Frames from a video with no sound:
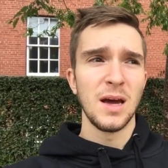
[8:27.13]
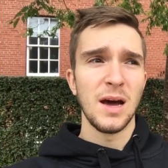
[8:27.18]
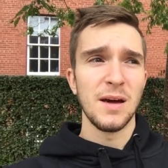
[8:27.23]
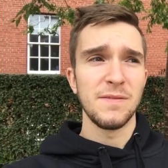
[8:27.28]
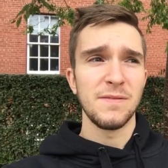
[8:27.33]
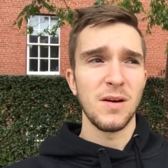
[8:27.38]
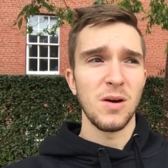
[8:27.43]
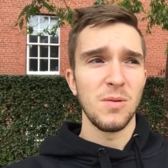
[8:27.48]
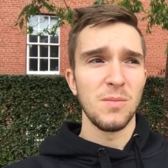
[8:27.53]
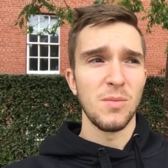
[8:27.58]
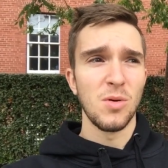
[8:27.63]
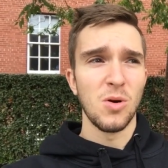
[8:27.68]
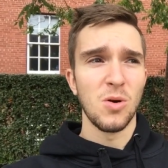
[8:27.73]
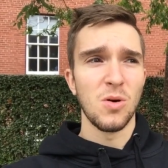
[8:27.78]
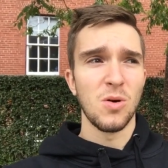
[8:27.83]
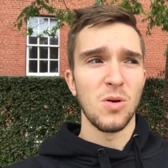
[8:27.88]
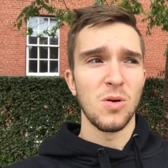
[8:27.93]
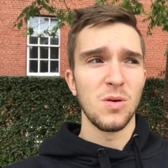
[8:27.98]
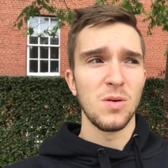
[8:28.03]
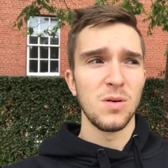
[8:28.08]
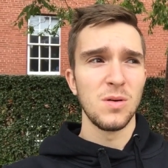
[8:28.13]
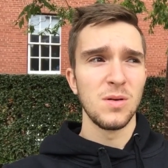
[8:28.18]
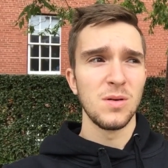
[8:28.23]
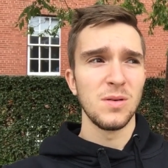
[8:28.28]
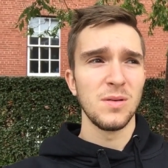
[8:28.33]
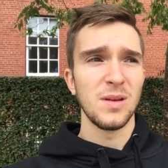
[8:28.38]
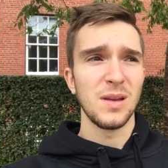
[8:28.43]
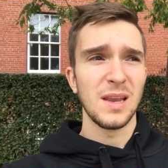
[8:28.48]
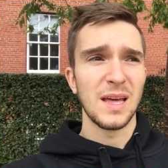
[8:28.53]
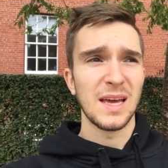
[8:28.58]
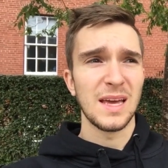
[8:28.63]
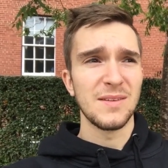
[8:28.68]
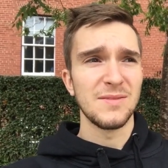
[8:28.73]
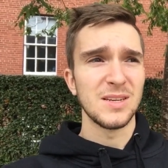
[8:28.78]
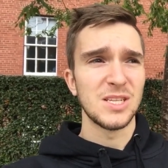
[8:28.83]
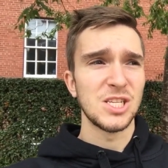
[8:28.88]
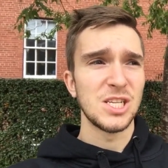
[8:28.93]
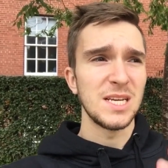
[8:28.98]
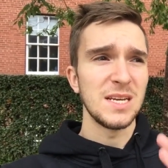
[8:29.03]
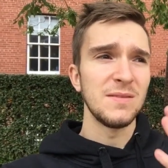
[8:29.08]
I felt more like I've
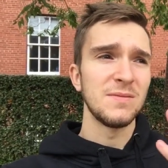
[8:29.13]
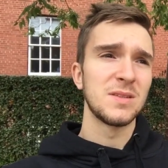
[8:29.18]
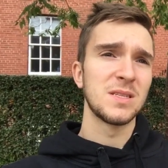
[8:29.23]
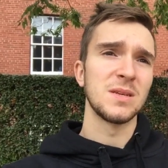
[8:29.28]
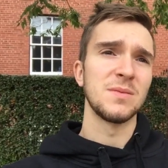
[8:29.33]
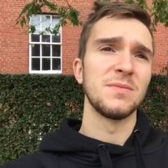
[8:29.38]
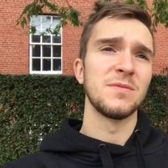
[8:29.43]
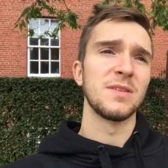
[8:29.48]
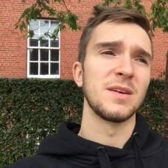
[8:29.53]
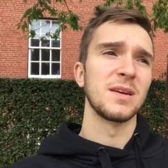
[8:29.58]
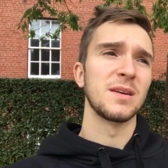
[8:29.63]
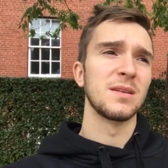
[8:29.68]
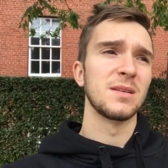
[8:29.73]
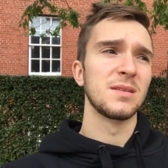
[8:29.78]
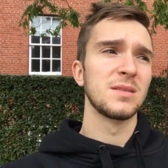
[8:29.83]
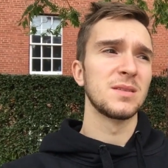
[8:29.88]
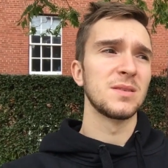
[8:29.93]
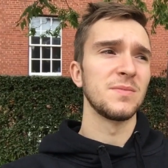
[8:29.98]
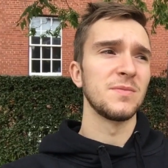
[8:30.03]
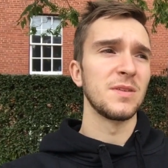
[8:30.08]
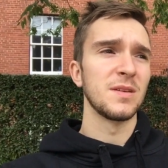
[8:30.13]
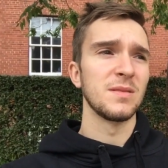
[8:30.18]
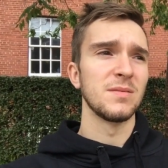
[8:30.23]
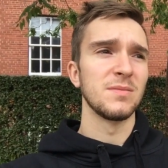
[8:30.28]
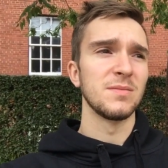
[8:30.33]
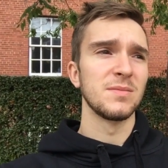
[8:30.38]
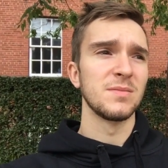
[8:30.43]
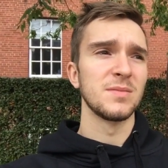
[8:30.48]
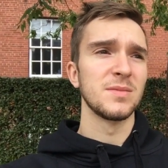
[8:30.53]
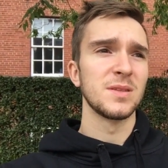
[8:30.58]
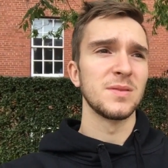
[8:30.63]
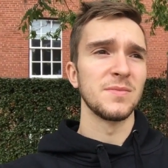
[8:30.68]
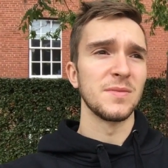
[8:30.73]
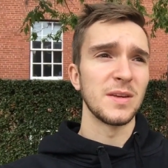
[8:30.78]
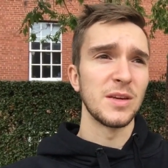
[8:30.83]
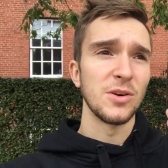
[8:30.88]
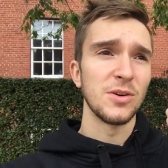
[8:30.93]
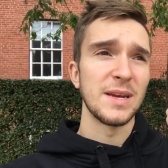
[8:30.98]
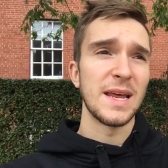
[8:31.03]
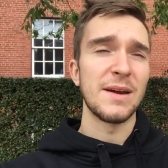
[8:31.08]
achieved something, something,
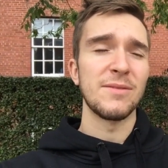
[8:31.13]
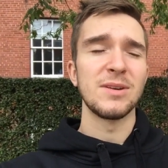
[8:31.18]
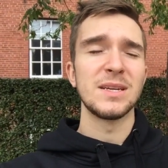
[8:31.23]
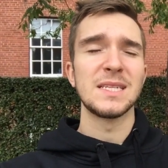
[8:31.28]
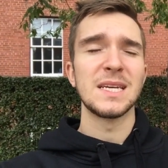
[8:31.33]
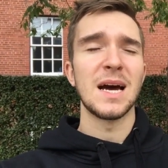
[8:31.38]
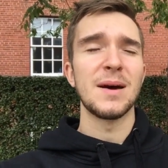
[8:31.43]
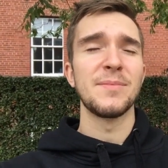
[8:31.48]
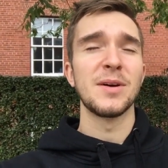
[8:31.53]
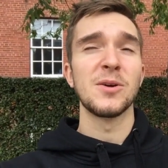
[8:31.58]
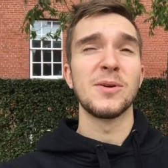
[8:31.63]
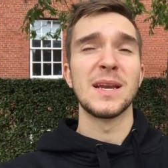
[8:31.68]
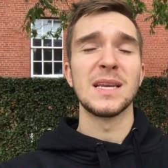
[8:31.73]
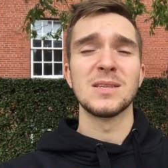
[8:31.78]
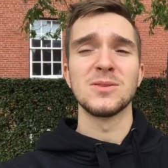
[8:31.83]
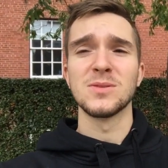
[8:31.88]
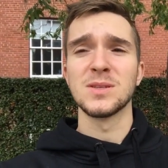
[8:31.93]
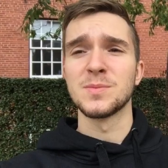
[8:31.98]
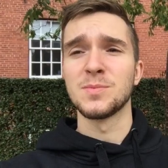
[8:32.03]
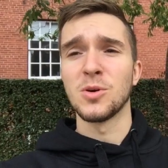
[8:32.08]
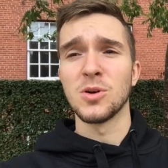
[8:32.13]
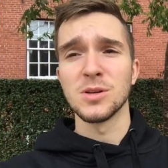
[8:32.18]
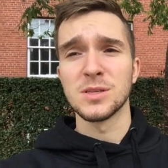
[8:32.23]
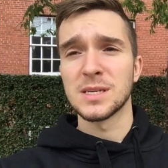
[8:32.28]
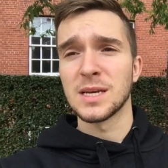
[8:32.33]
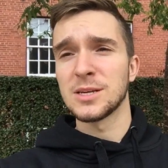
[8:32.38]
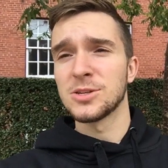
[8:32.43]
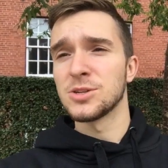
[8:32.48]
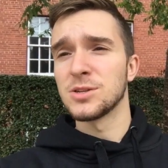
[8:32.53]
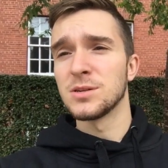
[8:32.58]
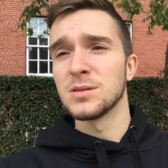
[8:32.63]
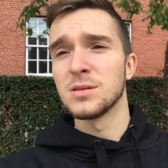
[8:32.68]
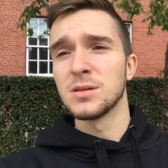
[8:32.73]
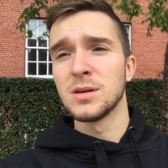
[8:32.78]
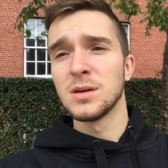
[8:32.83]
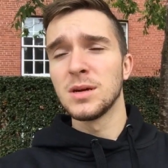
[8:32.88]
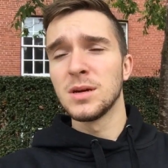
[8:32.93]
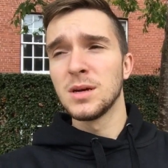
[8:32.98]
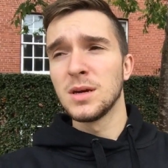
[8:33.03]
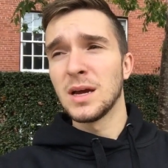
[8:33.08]
something good. Every time I went to a sports session,
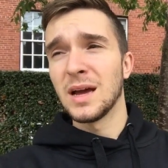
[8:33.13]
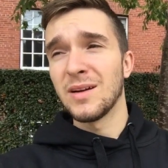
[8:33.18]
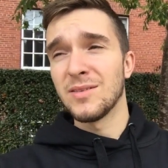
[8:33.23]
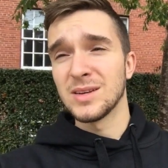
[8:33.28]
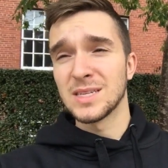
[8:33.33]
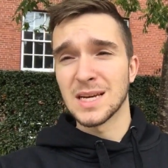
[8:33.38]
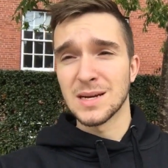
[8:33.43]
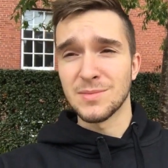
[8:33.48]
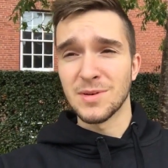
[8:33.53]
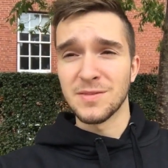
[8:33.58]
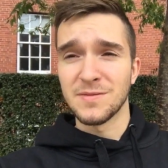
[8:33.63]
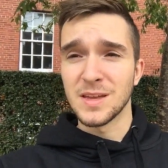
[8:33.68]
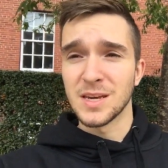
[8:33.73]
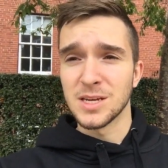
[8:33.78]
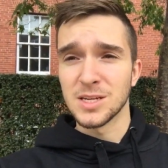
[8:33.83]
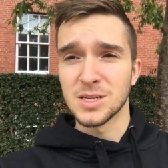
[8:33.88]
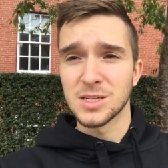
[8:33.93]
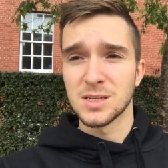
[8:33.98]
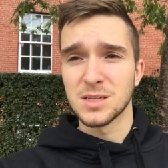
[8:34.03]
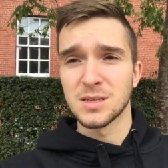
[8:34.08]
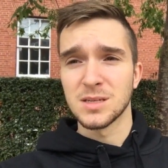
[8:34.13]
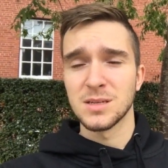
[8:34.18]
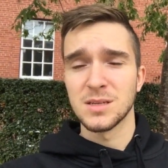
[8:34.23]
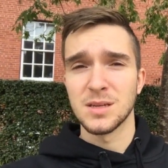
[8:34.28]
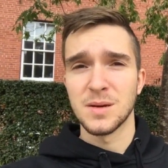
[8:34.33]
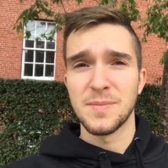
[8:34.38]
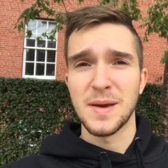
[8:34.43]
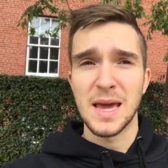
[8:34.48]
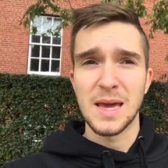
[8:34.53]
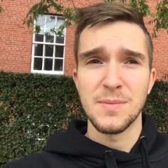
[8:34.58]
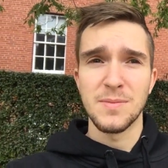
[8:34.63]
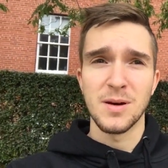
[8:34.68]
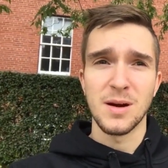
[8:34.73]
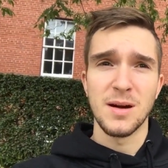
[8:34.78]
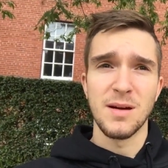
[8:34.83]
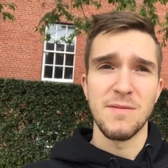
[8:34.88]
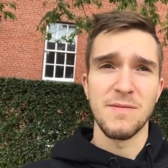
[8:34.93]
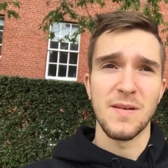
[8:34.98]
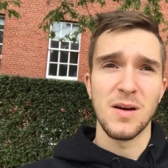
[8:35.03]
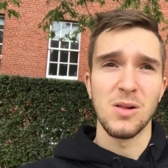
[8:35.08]
every time I finished a paper,
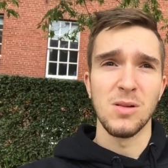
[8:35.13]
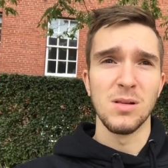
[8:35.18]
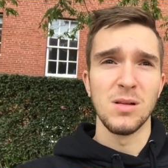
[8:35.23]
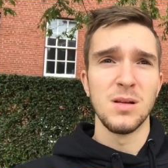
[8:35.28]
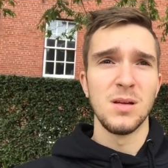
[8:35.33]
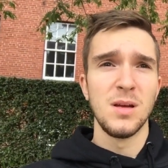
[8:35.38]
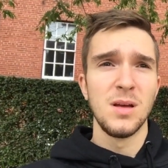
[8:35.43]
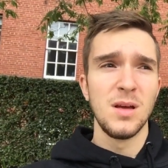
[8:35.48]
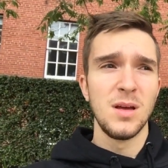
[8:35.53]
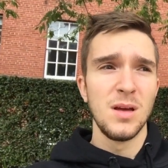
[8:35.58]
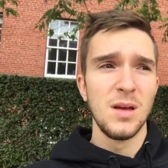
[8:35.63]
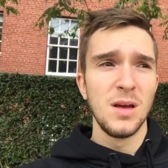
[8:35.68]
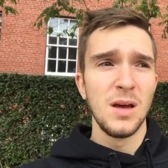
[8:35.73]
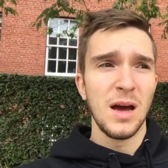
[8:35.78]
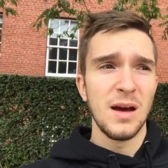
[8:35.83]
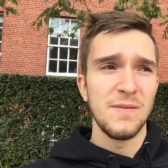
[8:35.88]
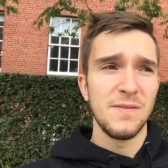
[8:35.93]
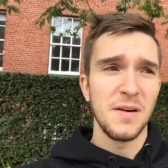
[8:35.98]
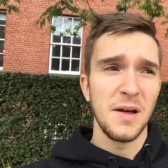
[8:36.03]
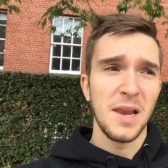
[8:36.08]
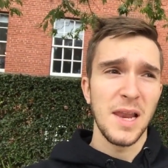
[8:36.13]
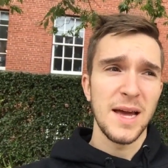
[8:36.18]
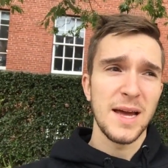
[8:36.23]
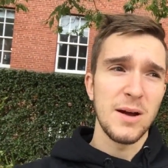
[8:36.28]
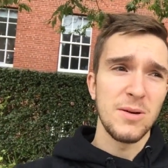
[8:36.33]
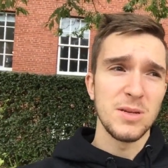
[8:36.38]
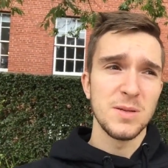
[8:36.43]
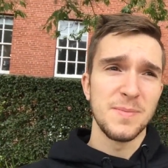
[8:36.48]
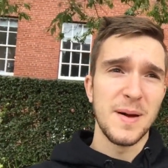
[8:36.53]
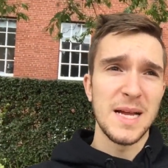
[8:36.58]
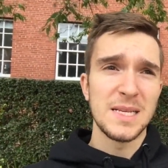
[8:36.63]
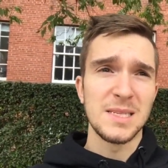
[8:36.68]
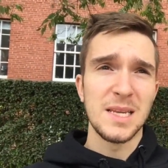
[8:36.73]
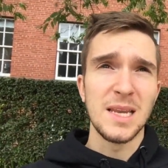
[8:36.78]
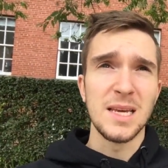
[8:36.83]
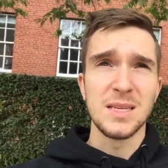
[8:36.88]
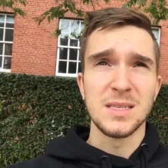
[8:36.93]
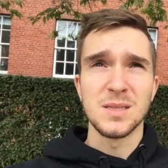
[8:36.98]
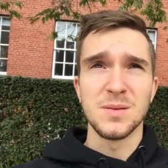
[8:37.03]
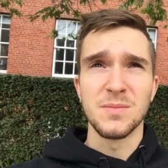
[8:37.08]
I felt I felt like I was
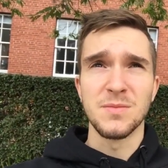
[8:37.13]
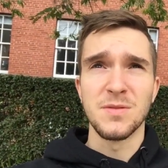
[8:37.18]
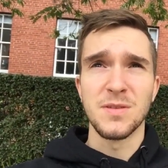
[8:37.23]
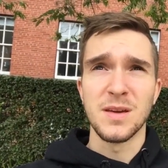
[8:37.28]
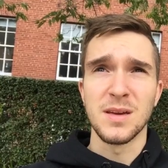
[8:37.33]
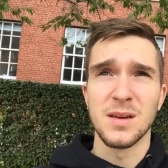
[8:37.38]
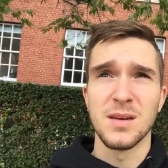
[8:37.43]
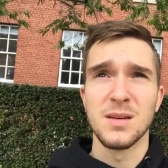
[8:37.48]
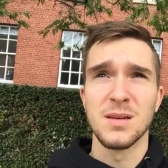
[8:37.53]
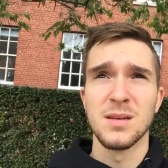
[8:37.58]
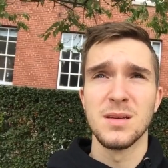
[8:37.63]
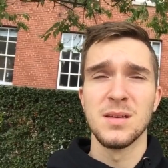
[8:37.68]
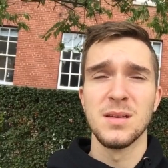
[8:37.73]
battling something.